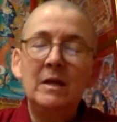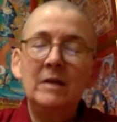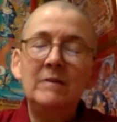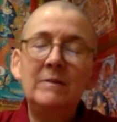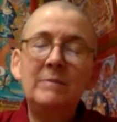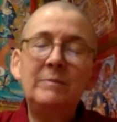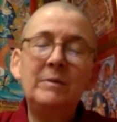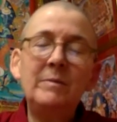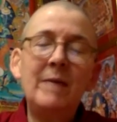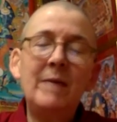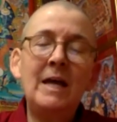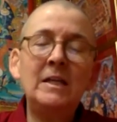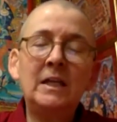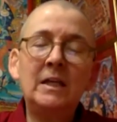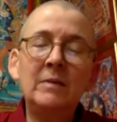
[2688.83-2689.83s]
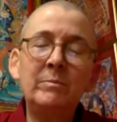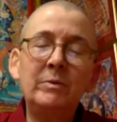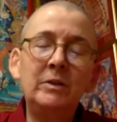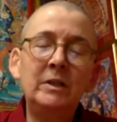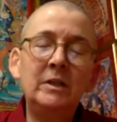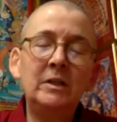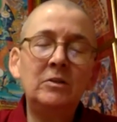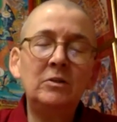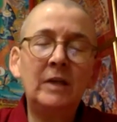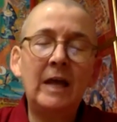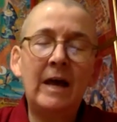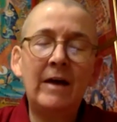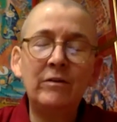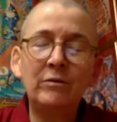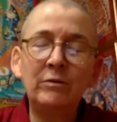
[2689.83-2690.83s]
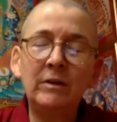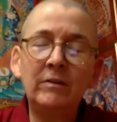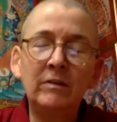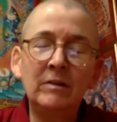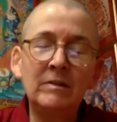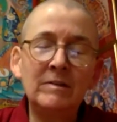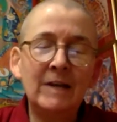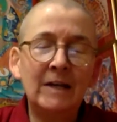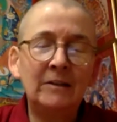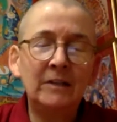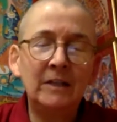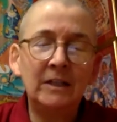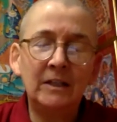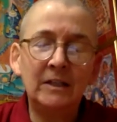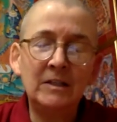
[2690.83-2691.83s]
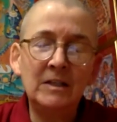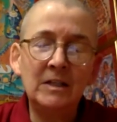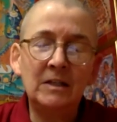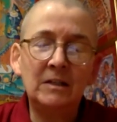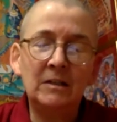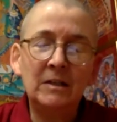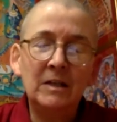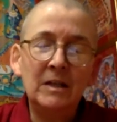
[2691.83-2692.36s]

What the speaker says: diplomatic and political gatherings in Delhi, India,